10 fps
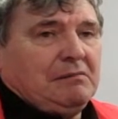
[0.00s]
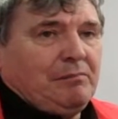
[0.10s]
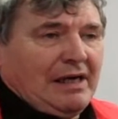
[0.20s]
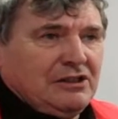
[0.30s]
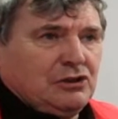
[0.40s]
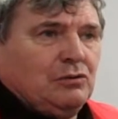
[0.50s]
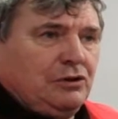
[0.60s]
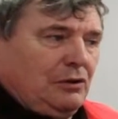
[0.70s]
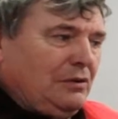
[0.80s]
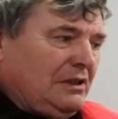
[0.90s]
by so
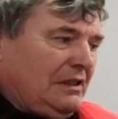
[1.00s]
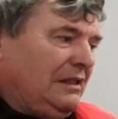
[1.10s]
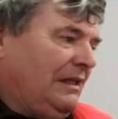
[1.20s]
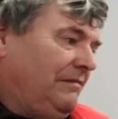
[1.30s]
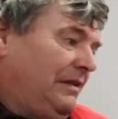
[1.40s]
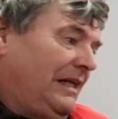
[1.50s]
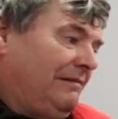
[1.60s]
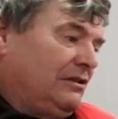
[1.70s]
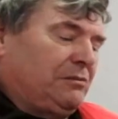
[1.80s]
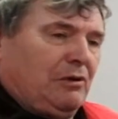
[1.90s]
doing, and have to
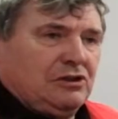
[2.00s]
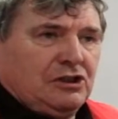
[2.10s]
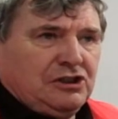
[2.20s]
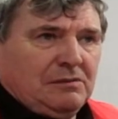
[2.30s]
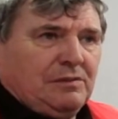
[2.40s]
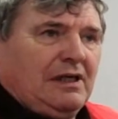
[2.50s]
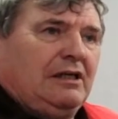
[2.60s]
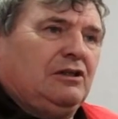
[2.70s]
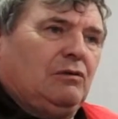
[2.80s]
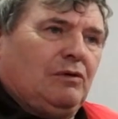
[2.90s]
have a sponsorship
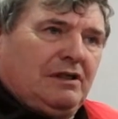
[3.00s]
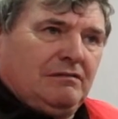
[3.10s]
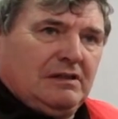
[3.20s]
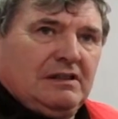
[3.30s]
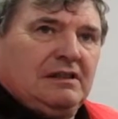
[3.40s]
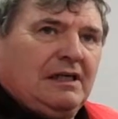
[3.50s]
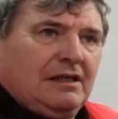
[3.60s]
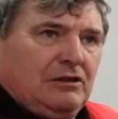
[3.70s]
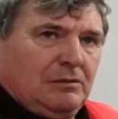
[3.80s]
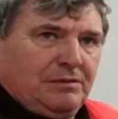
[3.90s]
card or whatever and
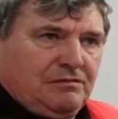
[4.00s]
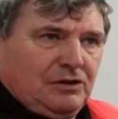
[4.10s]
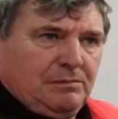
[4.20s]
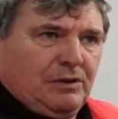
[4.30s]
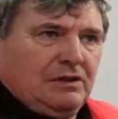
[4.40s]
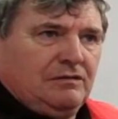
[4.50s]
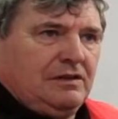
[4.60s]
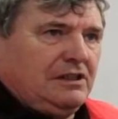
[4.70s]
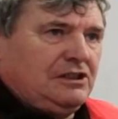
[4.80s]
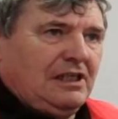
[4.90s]
gather up a few pounds
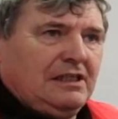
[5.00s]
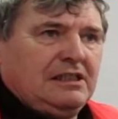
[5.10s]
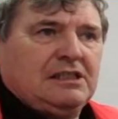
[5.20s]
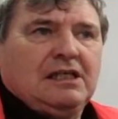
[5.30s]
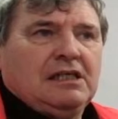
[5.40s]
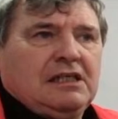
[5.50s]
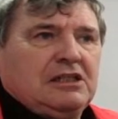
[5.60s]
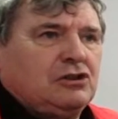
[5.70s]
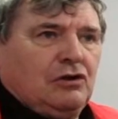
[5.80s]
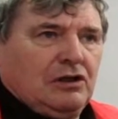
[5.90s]
for the charities,
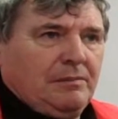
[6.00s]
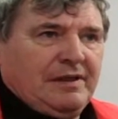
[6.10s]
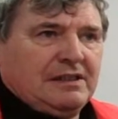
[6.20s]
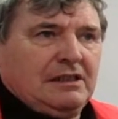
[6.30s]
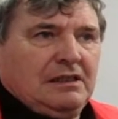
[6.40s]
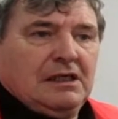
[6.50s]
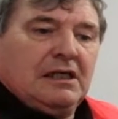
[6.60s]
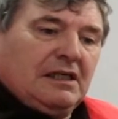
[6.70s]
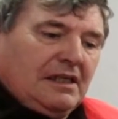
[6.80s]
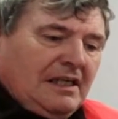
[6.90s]
it's all the better.
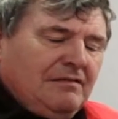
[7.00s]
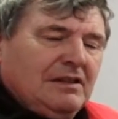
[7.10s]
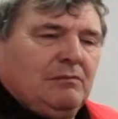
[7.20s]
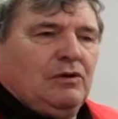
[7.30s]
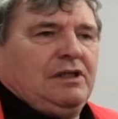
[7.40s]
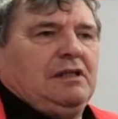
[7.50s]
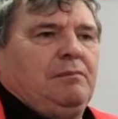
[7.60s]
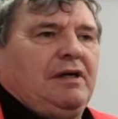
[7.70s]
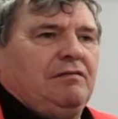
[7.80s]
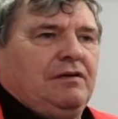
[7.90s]
Even the money they
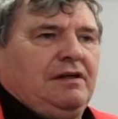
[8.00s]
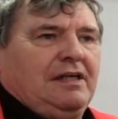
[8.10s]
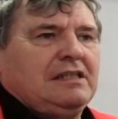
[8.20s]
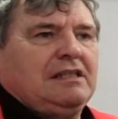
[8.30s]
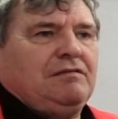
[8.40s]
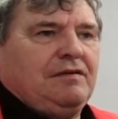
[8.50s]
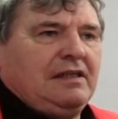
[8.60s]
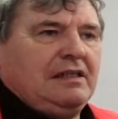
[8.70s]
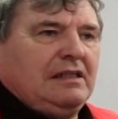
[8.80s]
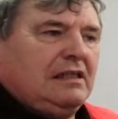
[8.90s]
pay for their entry
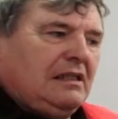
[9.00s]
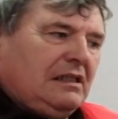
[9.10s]
fee,